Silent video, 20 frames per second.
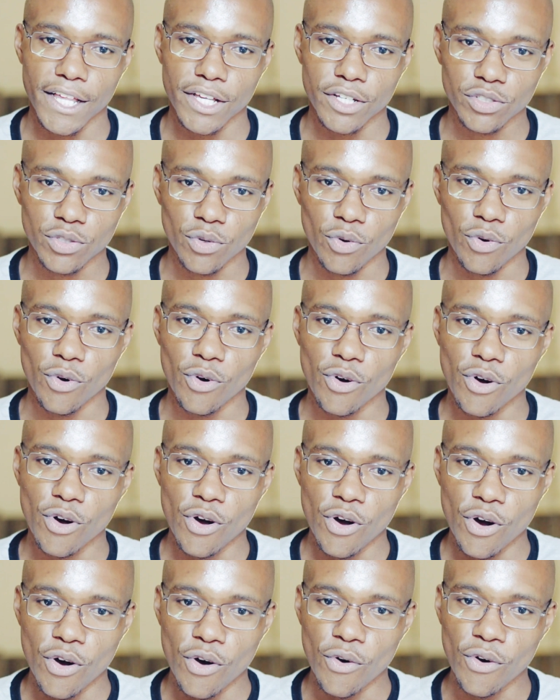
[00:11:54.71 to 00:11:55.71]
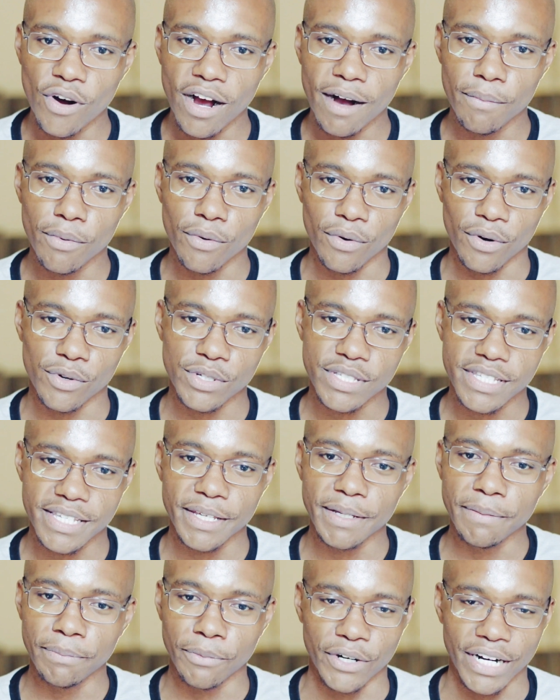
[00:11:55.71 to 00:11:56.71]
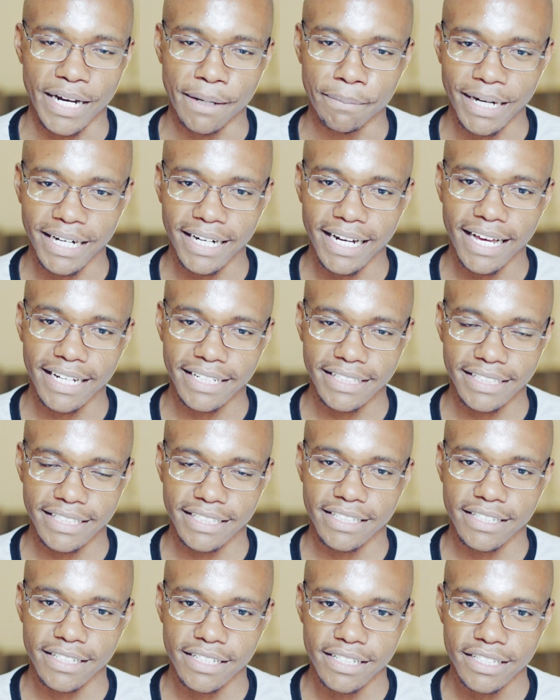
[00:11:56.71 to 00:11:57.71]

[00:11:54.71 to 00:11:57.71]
So, ungabuki ukuthi bona banani.